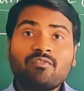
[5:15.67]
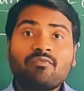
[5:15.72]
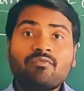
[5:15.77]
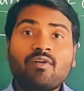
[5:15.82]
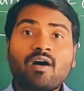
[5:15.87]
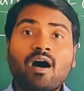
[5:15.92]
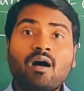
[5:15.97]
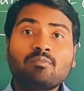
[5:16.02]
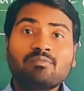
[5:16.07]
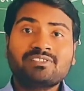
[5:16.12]

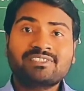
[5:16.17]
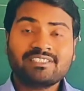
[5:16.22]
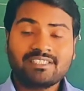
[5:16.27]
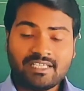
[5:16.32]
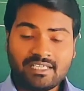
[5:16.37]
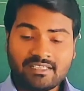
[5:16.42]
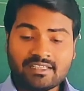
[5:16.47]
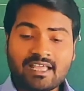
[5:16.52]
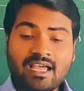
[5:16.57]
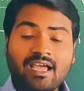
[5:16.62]
forms
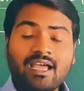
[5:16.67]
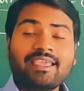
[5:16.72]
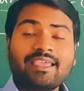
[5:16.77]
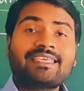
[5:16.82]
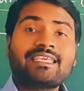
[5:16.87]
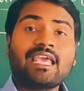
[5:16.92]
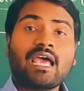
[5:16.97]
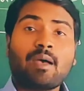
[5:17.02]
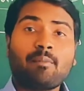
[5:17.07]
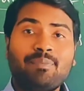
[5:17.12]
in the
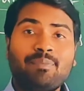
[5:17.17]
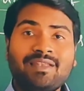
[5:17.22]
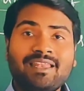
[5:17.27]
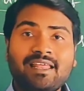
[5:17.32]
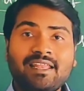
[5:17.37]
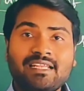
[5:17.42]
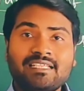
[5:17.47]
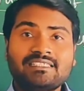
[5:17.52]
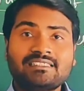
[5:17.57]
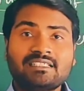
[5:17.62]

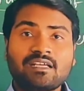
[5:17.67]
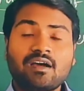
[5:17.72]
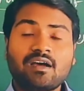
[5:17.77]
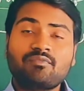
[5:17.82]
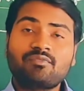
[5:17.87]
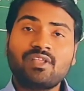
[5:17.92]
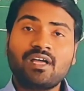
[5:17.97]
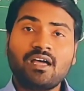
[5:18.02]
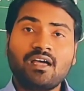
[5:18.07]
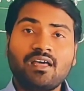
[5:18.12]
capillaries of
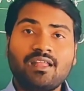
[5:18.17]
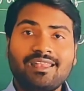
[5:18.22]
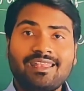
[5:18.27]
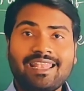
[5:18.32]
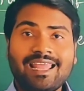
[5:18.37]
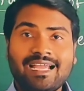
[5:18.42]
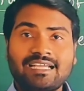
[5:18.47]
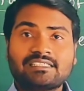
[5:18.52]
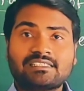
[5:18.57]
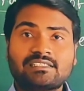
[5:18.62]
the
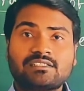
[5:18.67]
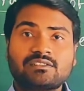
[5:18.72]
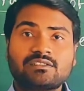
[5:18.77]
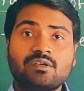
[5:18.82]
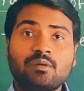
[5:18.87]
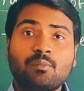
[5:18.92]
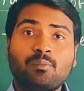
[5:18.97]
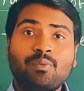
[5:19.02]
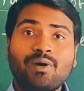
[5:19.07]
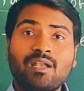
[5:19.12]
lungs,
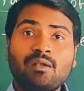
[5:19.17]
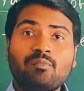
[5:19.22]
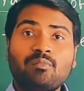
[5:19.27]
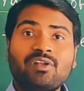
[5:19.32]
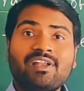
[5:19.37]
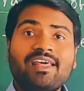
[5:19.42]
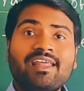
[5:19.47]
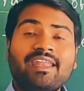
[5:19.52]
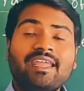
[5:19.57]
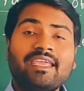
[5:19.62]

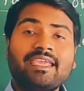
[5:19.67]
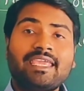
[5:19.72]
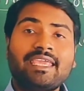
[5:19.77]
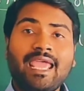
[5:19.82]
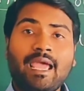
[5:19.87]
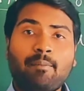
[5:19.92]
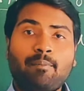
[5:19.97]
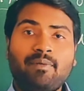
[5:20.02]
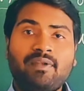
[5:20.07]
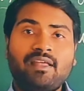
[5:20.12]
pulmonary
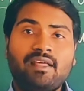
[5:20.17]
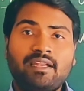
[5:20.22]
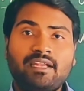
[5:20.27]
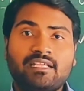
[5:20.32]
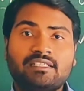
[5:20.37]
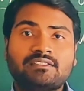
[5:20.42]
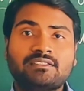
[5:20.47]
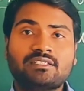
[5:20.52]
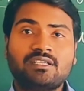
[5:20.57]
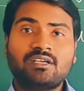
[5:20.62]

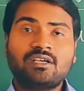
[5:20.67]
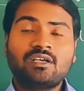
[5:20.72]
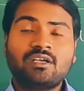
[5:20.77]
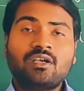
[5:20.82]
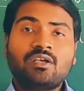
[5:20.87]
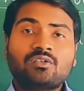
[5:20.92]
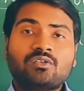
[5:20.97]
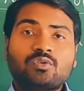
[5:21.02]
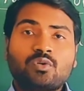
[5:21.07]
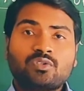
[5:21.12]
capillaries.
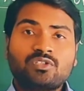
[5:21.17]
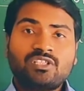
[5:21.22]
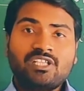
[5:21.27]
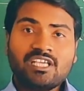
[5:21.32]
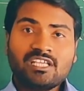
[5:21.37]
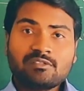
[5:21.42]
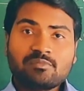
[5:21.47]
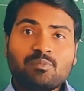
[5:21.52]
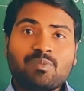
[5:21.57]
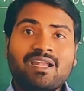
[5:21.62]
So
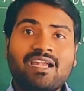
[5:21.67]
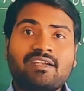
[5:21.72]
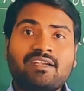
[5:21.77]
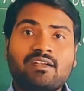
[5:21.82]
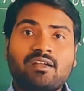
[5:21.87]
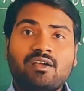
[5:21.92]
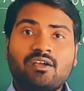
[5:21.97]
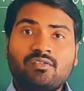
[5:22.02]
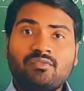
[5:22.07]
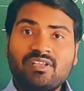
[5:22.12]
these
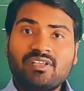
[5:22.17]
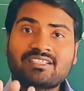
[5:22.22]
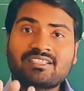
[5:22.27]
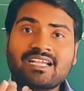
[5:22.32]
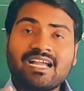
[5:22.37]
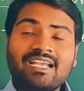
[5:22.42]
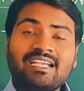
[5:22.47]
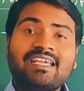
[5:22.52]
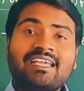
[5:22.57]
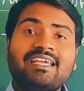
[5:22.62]
blood which
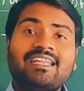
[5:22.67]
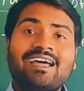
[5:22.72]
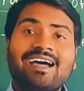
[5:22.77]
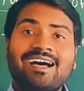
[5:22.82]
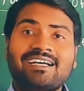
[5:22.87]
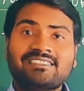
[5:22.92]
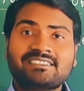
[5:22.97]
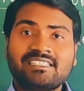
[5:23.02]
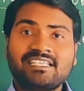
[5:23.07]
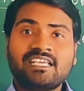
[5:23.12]
contain
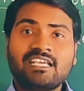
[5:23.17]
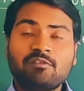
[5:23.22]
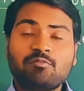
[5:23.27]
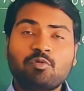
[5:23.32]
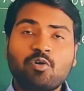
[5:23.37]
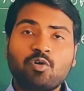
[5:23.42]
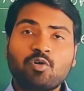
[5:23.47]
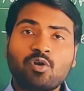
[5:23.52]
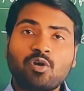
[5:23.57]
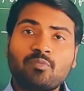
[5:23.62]

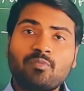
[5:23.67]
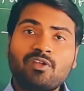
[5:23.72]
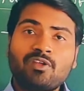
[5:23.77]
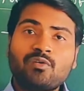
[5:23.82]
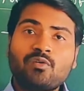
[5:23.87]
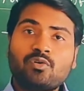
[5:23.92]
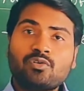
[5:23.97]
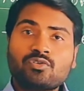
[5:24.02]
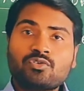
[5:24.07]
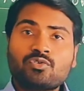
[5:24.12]
oxyhemoglobin
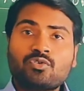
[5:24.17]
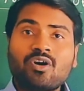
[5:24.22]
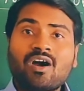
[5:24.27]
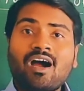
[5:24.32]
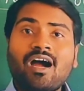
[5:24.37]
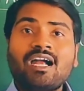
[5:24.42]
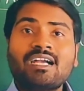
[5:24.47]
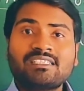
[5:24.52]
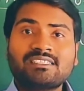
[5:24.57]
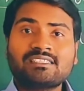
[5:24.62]
goes to
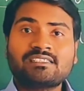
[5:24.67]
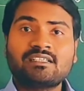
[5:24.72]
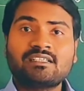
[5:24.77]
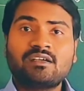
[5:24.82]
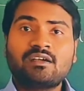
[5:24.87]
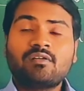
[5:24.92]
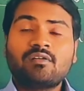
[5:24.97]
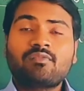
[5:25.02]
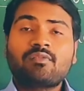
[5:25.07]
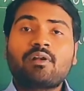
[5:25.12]
hearts.
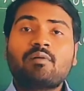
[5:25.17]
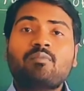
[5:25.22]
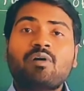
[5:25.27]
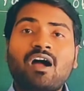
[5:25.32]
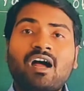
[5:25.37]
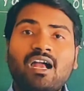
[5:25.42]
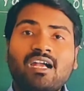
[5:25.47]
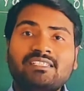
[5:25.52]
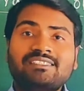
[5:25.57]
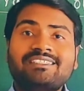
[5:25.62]
From
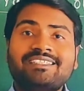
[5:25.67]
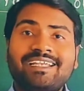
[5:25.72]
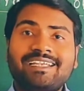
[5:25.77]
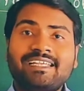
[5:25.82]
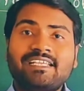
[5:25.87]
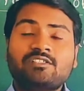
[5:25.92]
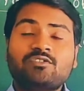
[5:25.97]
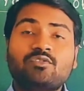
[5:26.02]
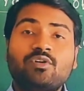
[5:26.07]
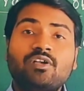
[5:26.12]
hearts it
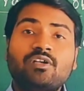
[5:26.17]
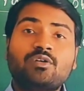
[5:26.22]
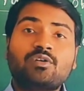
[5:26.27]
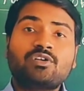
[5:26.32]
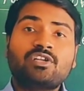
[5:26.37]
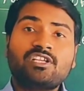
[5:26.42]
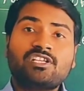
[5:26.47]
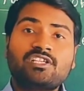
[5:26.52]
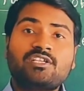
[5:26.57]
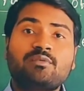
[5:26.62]
is going to
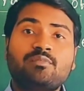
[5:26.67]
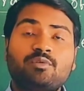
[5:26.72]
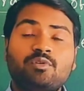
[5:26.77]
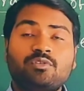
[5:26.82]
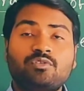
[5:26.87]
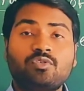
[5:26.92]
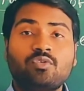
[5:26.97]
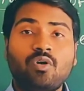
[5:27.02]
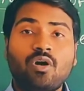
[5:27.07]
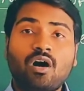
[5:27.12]
distribute
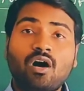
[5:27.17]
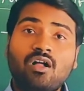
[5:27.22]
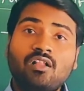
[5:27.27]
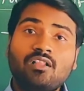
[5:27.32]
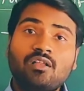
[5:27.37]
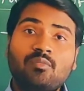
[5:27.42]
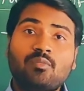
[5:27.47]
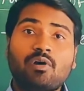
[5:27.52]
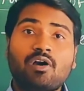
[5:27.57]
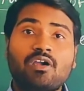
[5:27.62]
to all
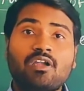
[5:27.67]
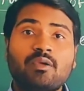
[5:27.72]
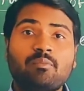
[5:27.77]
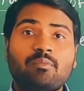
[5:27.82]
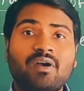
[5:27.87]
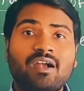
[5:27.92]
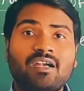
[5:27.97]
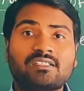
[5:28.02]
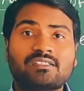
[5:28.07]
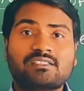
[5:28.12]
the body
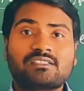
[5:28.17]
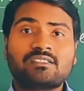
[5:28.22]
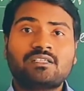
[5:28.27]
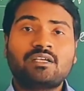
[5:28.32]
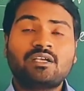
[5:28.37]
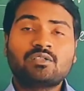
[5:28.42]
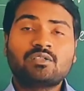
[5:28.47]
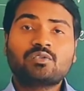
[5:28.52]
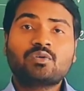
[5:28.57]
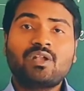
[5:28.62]
parts.
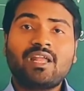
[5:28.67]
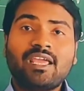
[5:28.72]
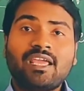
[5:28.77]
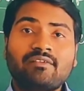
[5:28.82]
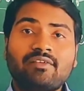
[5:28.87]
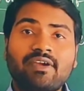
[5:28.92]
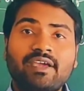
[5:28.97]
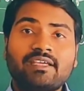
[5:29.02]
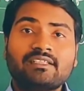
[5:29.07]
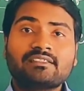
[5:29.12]
So
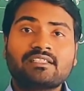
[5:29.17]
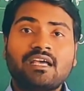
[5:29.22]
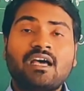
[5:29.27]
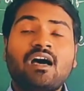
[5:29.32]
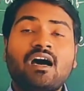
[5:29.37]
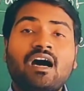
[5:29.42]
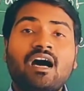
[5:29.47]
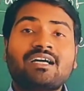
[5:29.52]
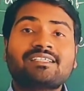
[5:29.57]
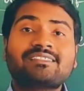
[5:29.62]
likewise,
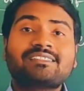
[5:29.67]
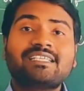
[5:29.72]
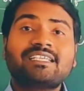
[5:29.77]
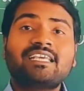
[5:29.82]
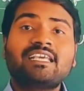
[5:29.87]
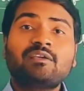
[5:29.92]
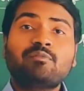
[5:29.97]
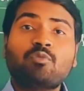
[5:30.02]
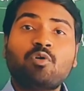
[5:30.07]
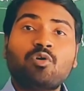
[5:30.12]

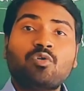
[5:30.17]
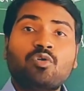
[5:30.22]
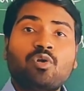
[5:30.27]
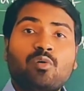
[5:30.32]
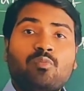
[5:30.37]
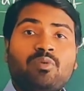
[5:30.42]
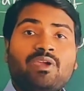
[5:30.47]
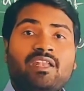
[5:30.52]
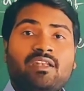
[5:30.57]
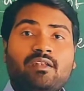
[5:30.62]

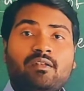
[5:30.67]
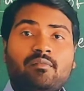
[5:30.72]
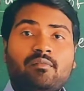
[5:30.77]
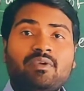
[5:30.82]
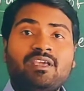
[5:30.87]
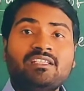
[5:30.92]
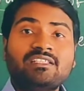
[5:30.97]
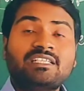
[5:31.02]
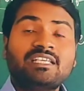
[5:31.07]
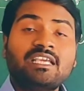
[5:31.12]
oxyhemoglobin
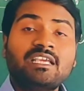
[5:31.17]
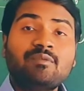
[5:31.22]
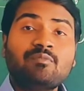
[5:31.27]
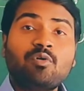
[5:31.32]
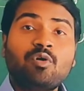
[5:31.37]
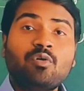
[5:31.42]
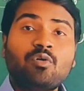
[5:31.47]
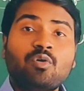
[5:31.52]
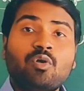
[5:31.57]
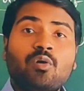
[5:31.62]
means
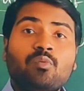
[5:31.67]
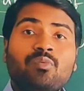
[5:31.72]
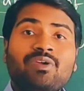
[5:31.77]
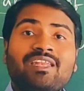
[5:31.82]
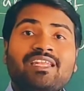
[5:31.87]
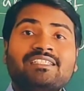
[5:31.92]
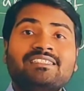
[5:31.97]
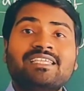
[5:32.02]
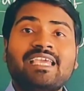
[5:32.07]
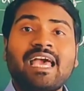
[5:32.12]
hemoglobin
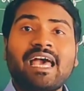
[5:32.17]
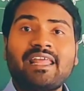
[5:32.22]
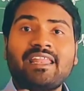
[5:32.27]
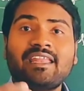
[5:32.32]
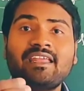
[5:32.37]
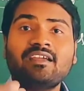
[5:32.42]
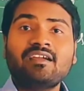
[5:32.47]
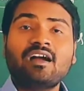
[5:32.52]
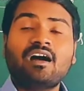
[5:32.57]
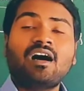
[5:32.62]
is
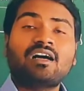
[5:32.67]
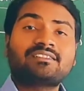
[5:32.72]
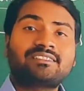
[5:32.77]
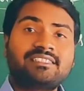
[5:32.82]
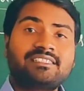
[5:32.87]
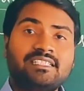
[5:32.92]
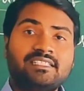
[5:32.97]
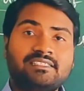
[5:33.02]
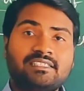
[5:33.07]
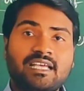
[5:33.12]
carrying
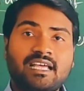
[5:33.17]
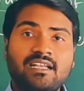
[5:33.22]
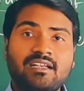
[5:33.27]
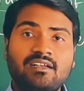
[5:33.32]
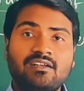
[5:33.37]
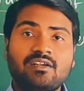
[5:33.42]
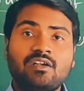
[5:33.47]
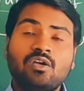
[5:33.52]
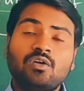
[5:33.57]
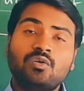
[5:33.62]
oxygen
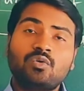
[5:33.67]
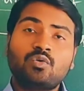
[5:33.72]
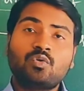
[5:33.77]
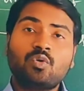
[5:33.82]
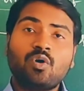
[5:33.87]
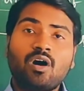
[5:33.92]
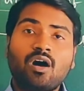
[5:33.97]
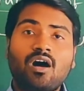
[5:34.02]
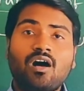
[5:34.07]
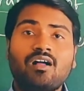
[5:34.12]
to
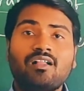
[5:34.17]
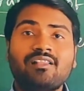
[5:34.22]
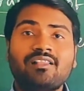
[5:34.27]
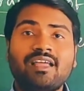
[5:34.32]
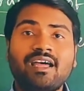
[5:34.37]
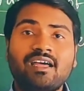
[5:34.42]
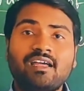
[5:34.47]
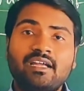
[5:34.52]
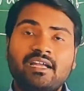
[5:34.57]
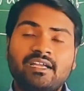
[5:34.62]
all
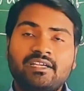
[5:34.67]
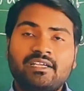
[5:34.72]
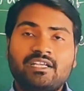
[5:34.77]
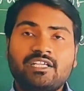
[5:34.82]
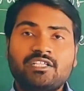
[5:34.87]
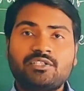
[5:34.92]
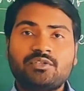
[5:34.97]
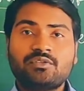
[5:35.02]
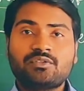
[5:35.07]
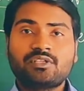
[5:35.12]
the
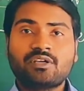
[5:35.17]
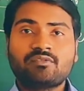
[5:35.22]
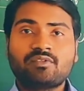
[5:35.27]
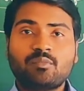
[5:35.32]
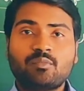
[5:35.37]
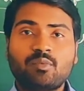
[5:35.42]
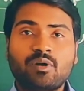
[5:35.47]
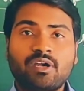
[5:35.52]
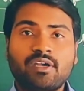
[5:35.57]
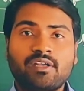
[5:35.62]
tissues of the
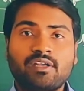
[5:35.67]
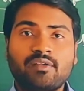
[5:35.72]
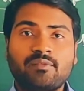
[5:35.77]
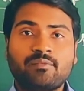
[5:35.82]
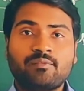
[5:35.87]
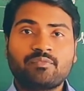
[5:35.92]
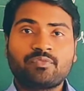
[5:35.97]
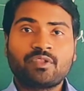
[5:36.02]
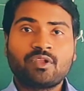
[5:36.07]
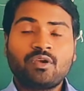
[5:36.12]
body.
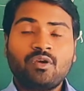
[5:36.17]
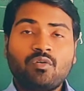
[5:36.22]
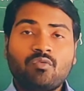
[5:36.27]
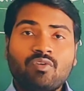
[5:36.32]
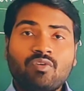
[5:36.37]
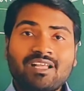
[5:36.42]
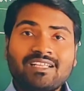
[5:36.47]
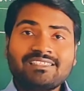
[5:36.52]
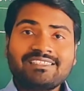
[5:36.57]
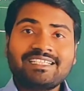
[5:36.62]

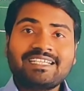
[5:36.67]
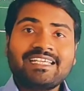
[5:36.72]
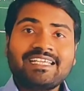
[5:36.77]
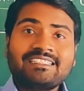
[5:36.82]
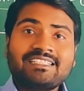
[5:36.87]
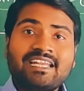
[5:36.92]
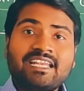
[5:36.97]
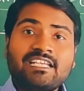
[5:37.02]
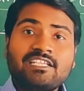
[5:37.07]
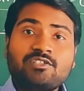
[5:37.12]
Once it
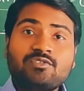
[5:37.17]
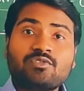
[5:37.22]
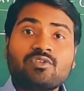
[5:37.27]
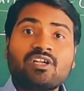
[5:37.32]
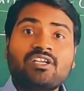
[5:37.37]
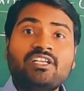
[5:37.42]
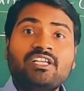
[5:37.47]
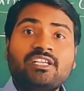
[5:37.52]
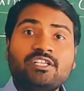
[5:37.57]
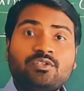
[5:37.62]
is reached to the
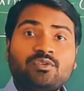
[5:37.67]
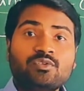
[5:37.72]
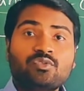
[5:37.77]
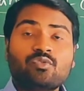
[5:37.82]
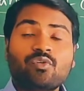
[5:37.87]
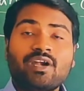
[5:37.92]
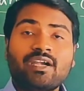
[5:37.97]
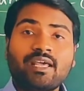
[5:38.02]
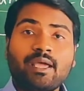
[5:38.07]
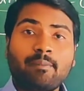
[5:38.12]
tissues,
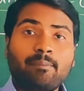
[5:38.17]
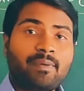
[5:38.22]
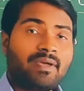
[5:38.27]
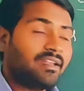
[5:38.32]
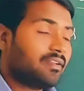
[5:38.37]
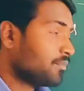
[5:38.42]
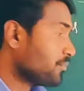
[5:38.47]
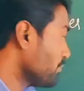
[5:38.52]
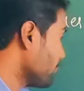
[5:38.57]
what happens?